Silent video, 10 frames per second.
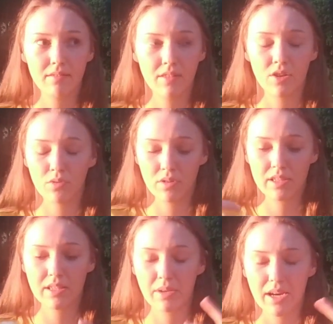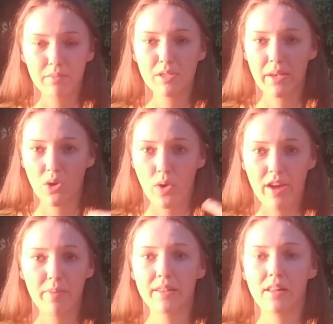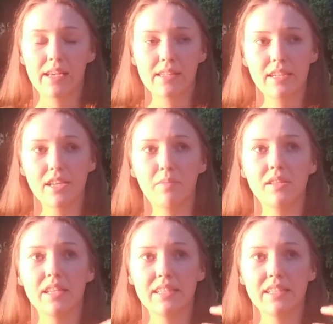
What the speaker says: you know, because again, I'm explaining where I've been the last 9-10 months.